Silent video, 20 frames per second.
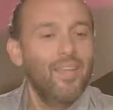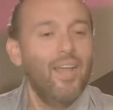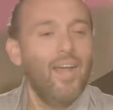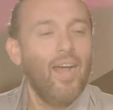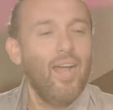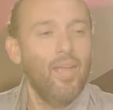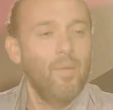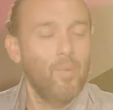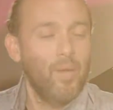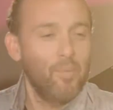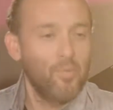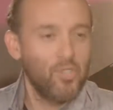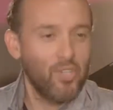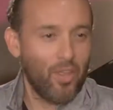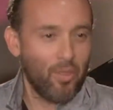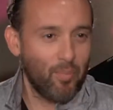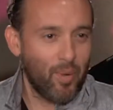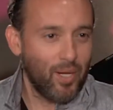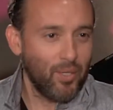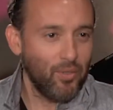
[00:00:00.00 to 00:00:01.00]
Hi, my name is
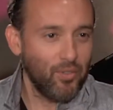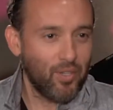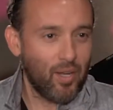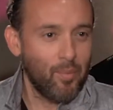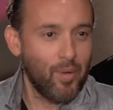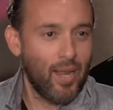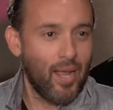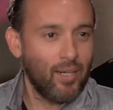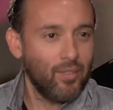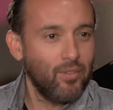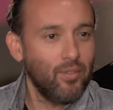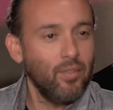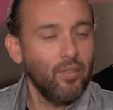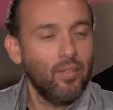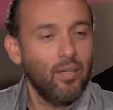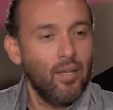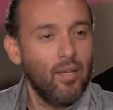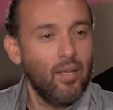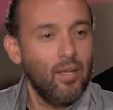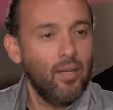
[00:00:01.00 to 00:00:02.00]
Seth Michaels. I'm an
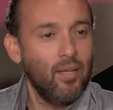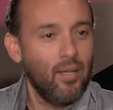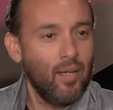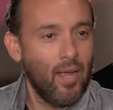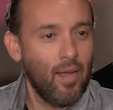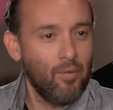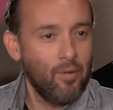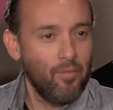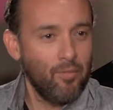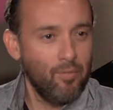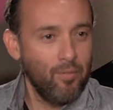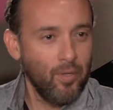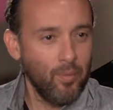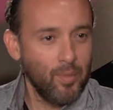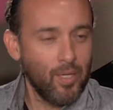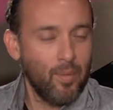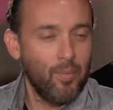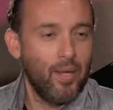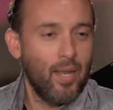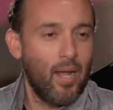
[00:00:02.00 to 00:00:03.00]
actor, and I have a
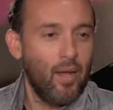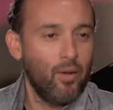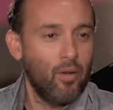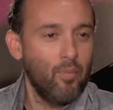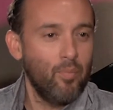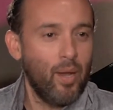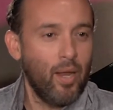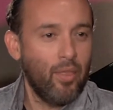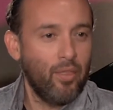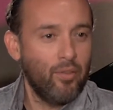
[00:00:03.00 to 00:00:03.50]
film coming out on May